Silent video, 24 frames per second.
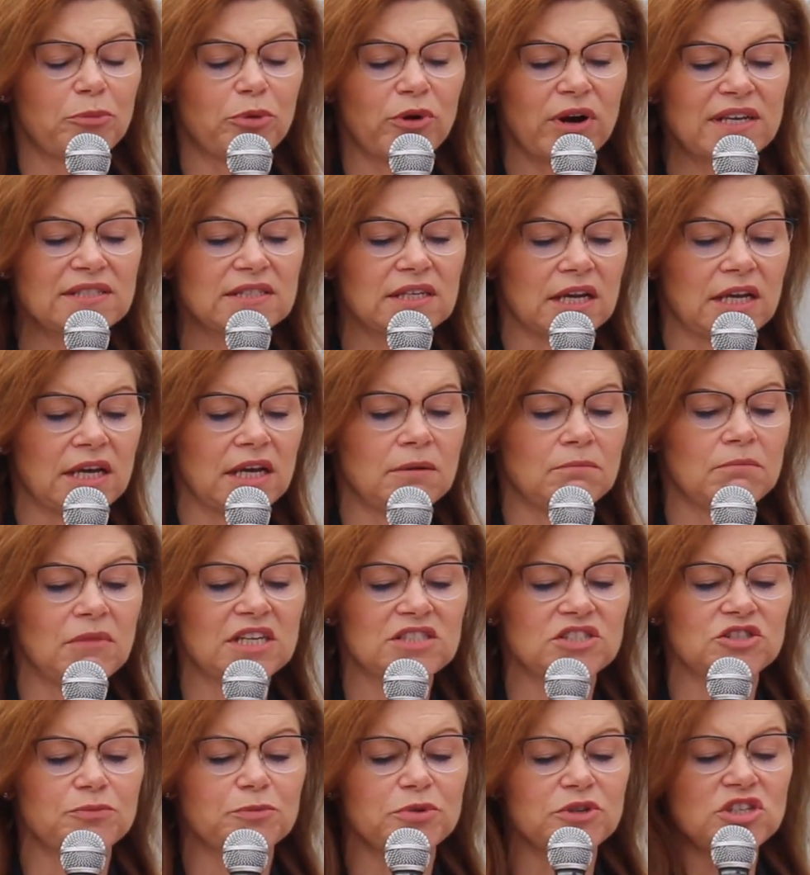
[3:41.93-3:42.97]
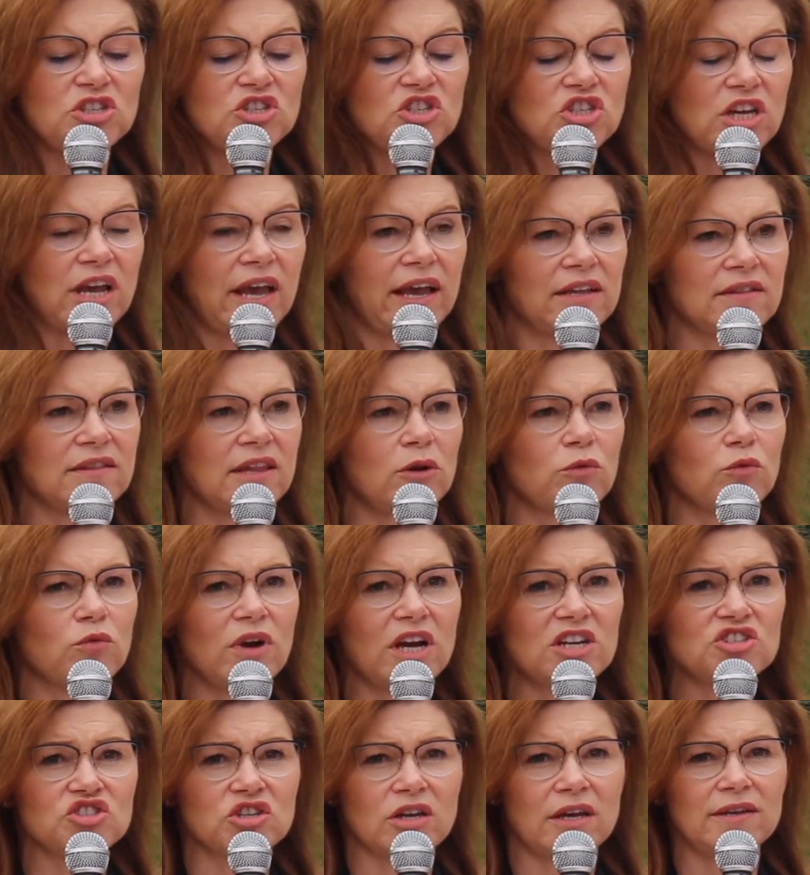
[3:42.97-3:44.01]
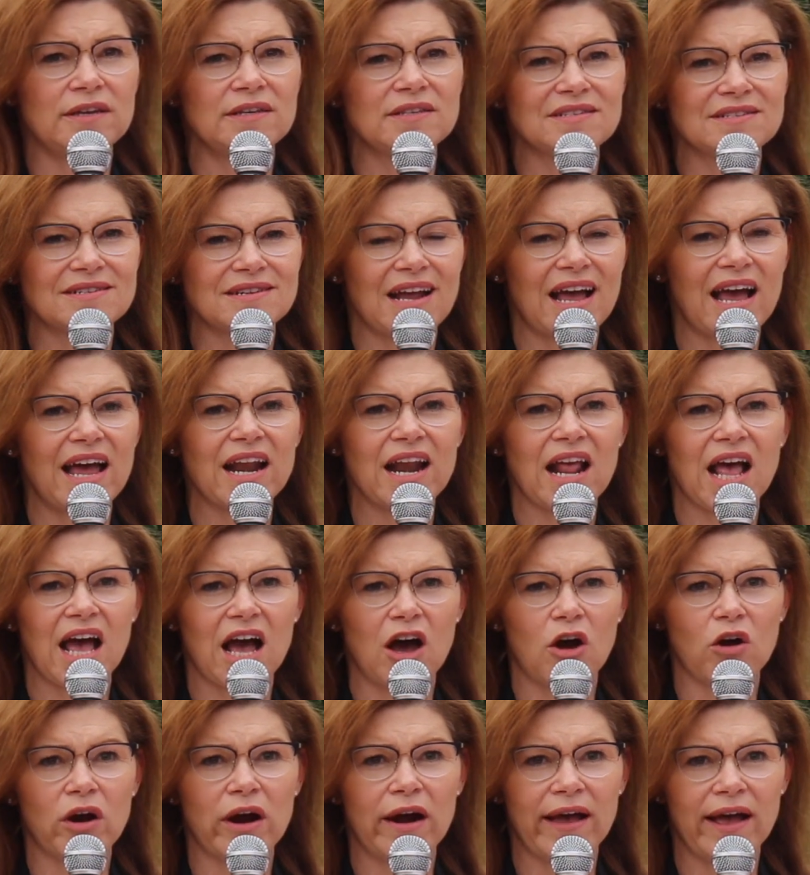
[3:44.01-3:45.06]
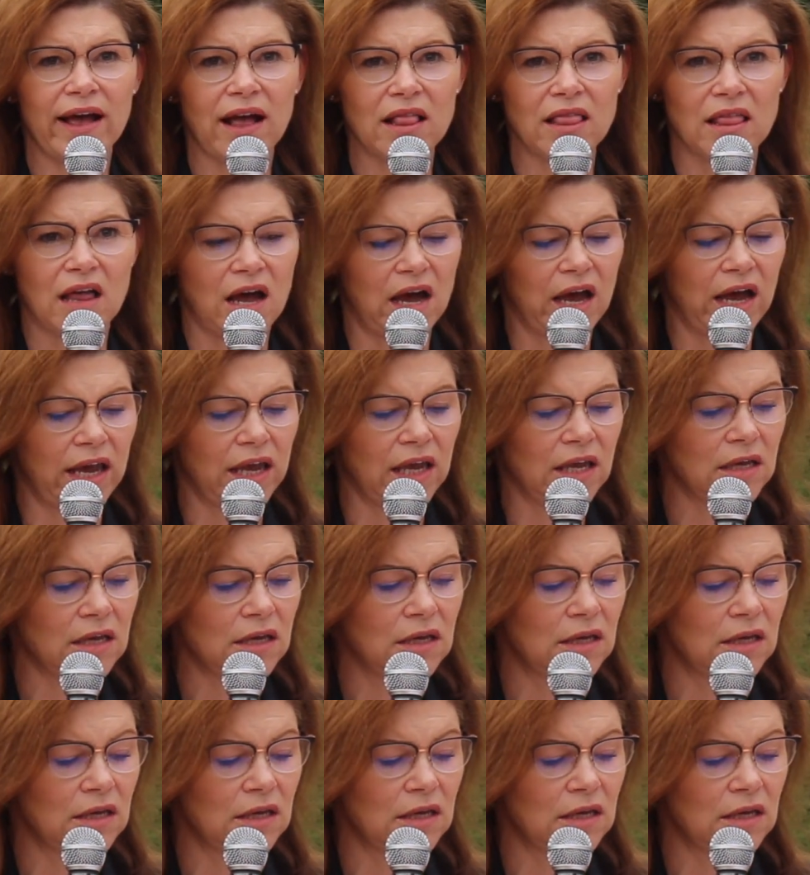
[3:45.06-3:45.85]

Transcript: The president must appreciate that Russia is not our ally.